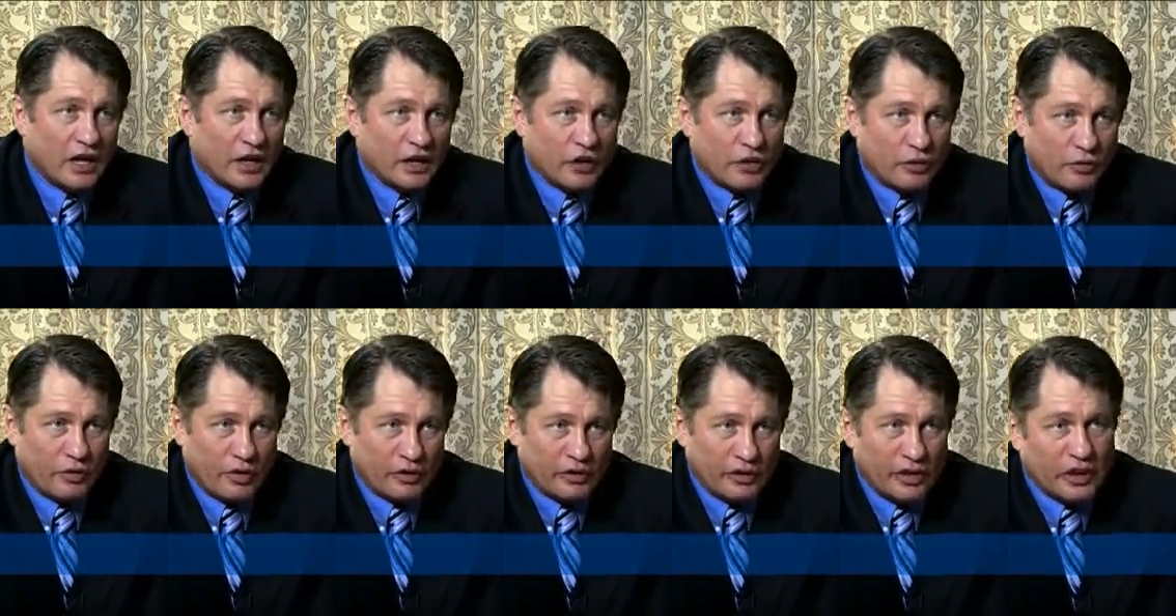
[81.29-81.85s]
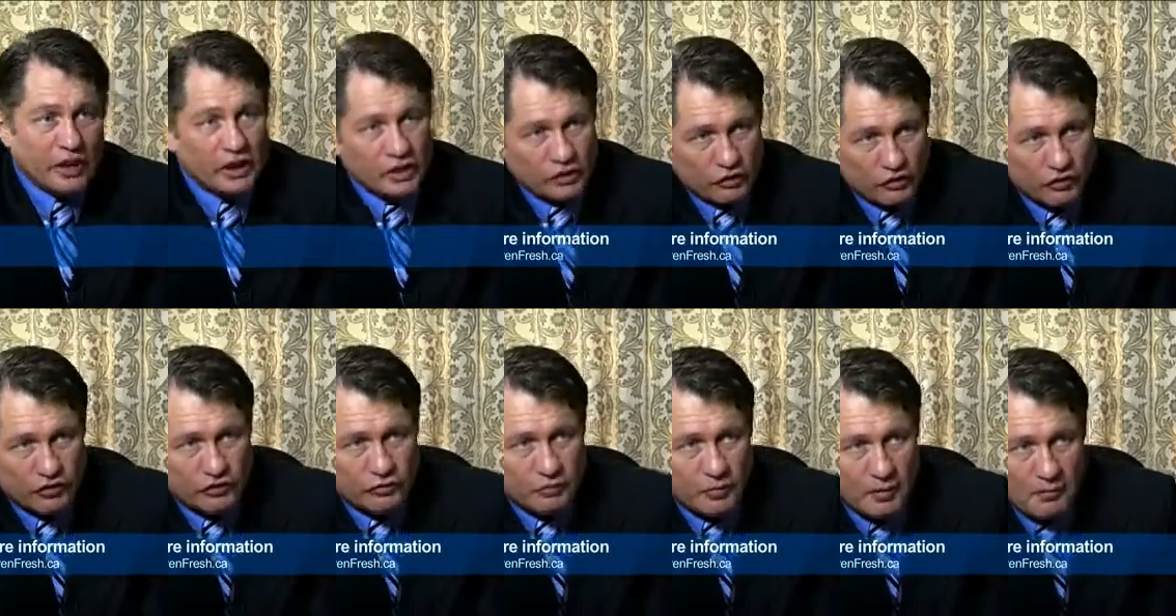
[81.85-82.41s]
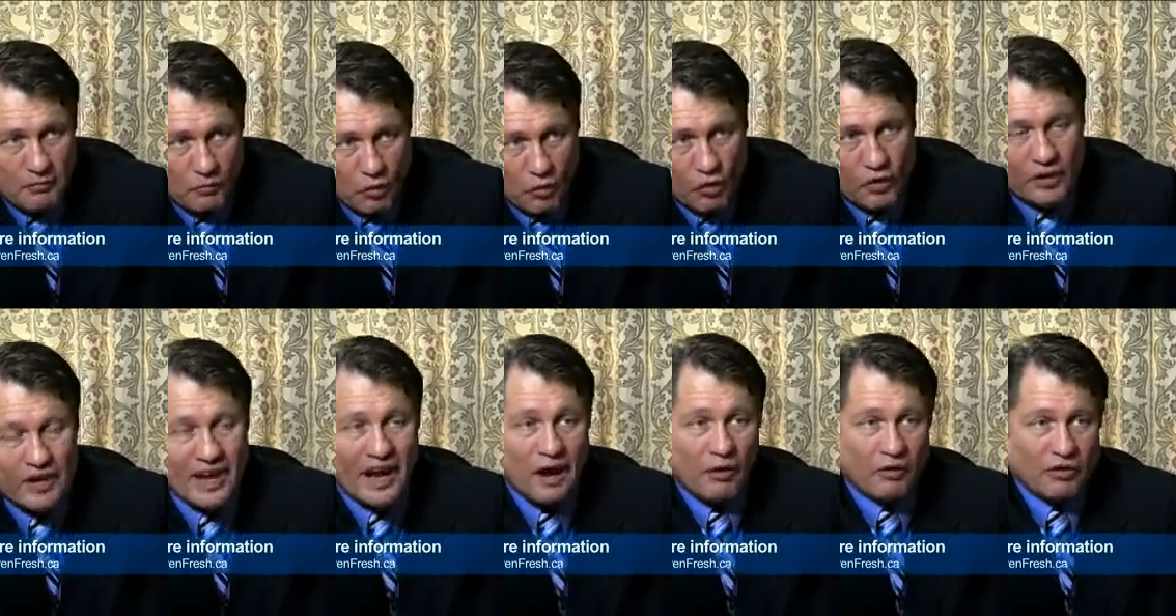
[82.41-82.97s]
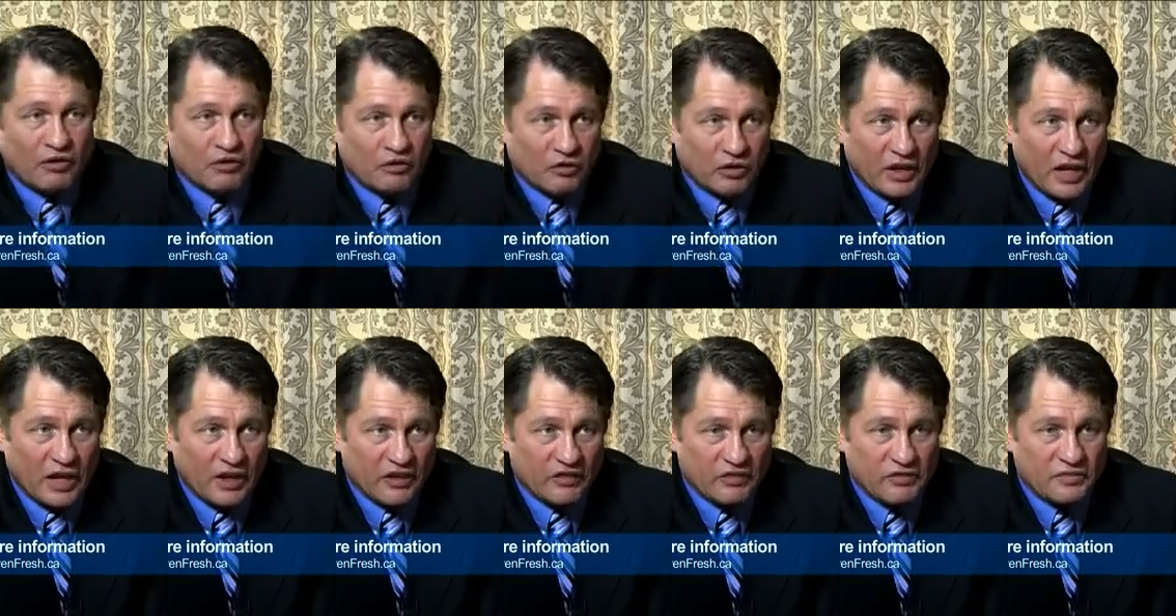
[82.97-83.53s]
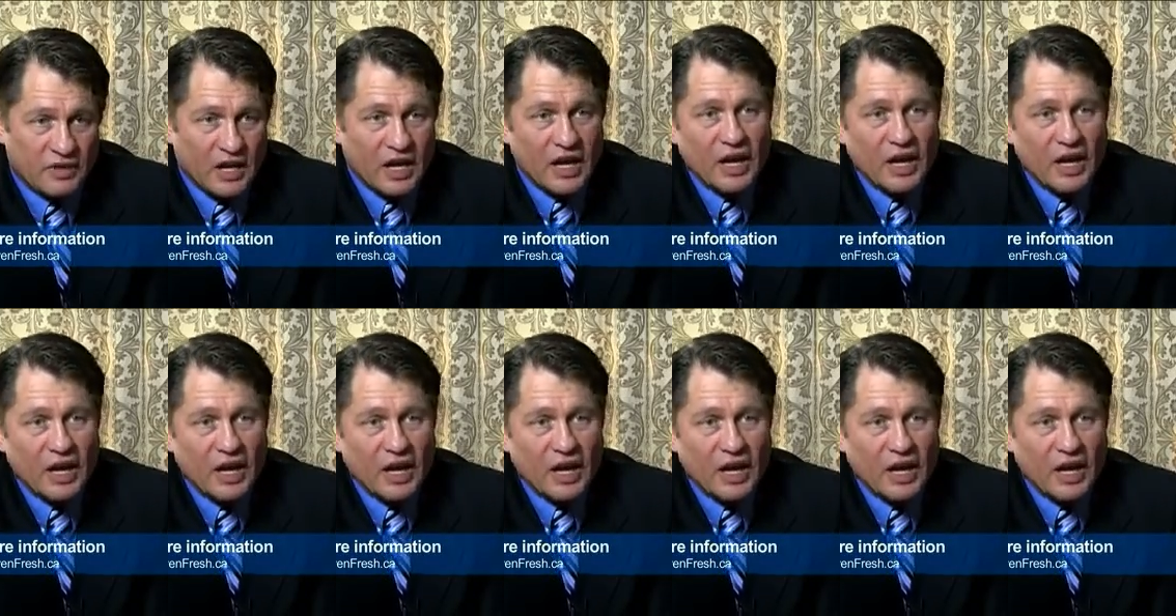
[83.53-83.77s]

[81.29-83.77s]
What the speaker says: Currently, it used to be more, now it's less.